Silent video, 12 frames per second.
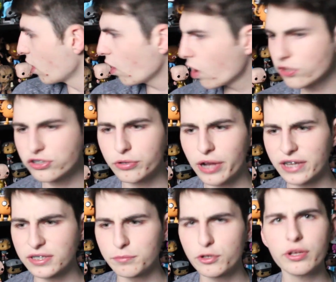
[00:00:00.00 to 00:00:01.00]
Also,
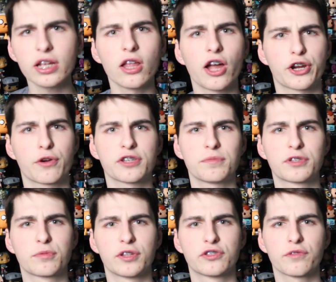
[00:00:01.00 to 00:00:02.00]
guys, I'm doing a lot of
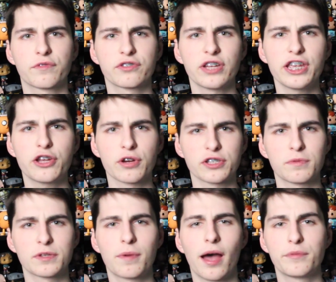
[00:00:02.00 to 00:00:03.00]
Christmas ones, so if there's any
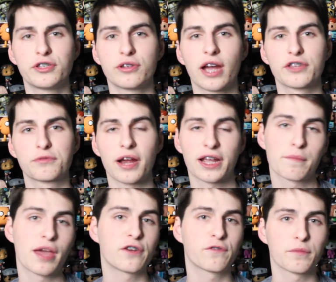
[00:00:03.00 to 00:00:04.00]
Christmas pops you guys
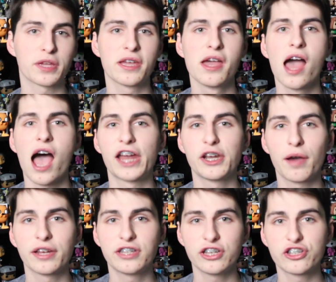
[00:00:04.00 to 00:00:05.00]
recommend for me, I know
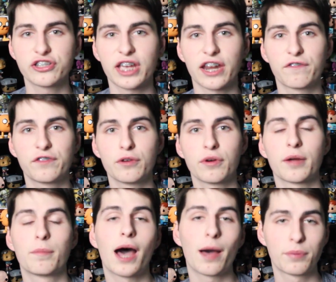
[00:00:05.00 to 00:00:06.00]
I did just get a few in
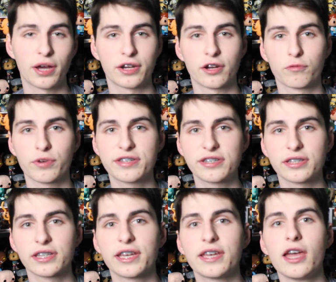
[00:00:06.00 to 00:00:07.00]
a pop hunt
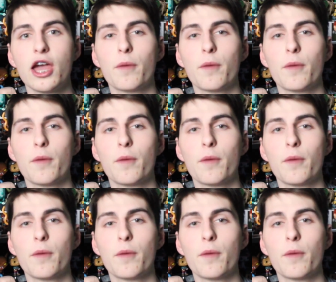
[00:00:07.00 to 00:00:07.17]
recently,